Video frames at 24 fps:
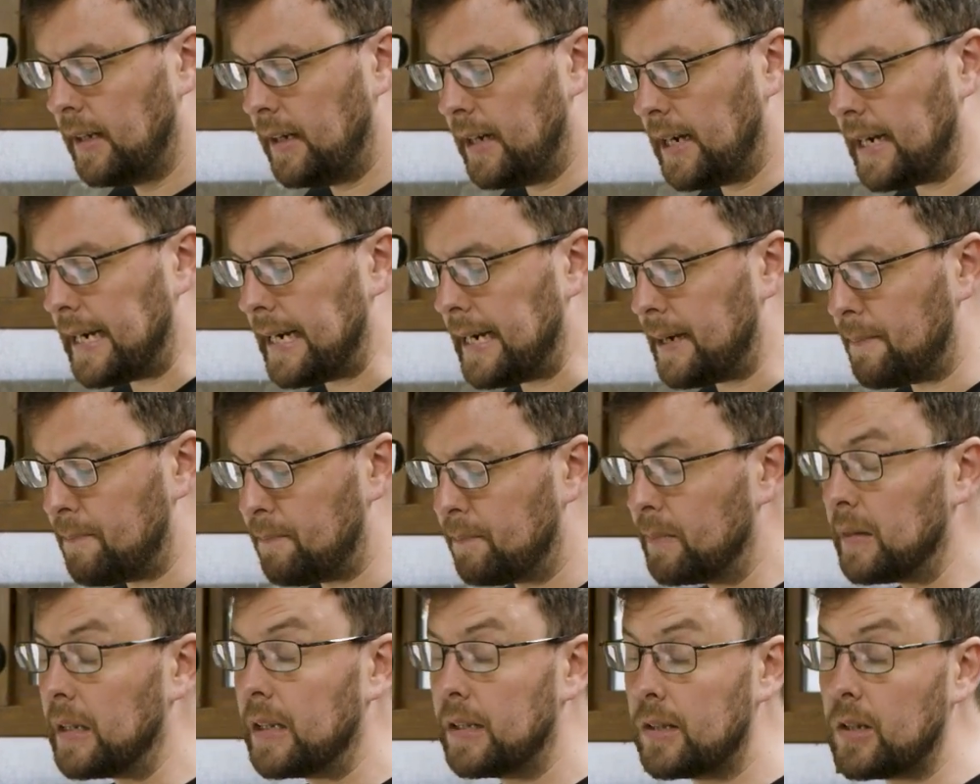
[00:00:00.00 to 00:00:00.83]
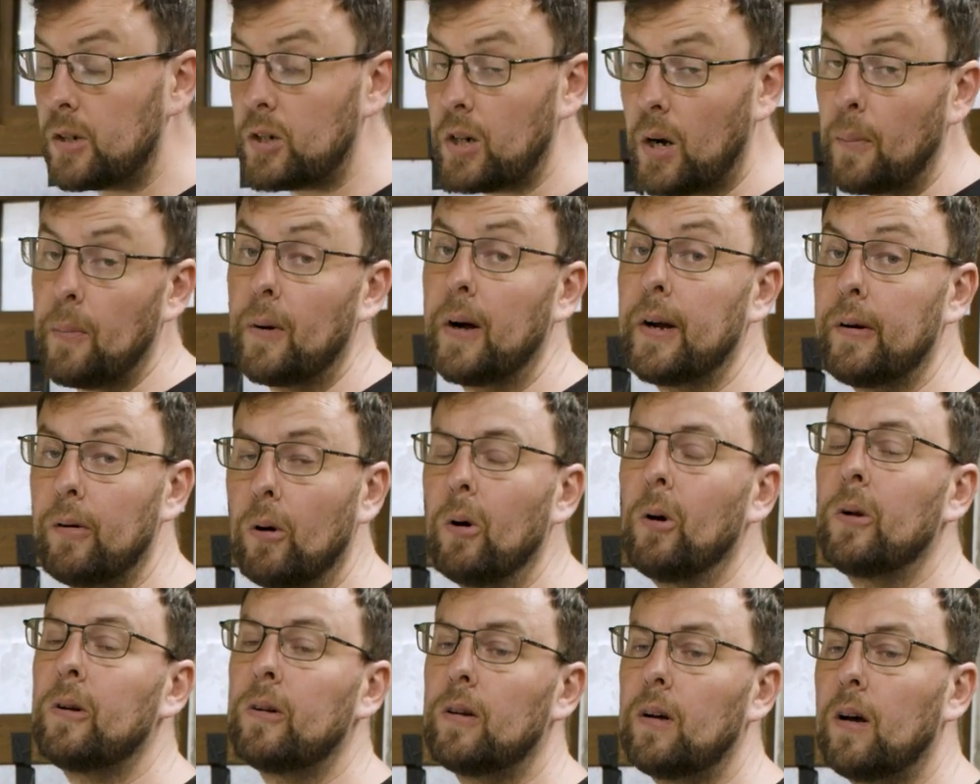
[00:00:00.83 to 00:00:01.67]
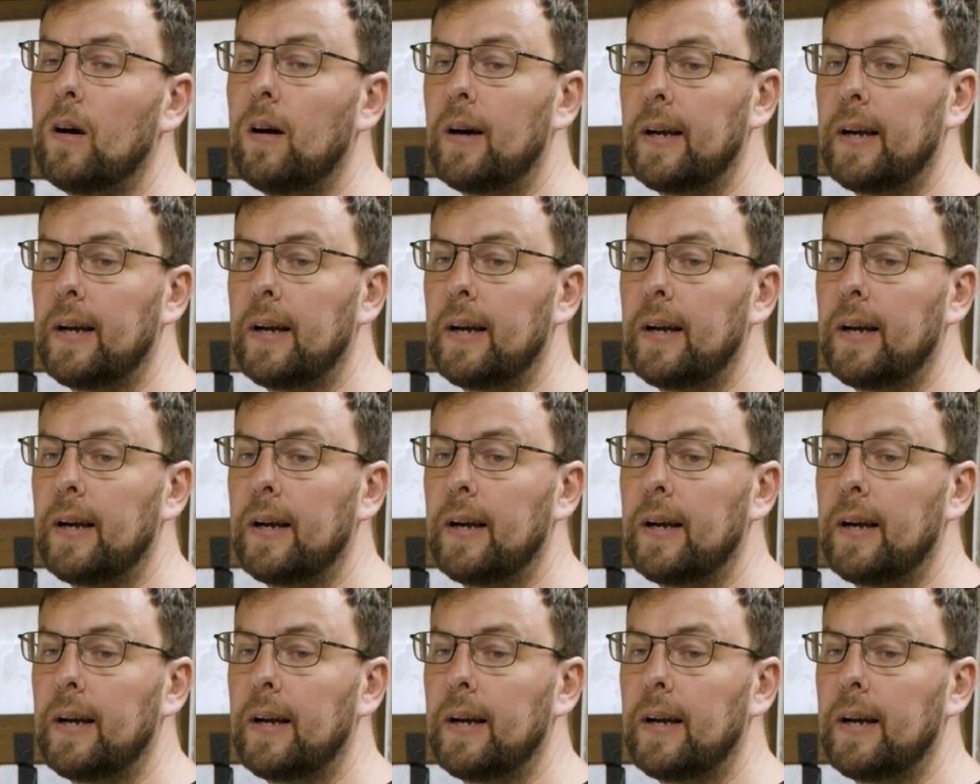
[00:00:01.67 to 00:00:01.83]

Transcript: the shop I run,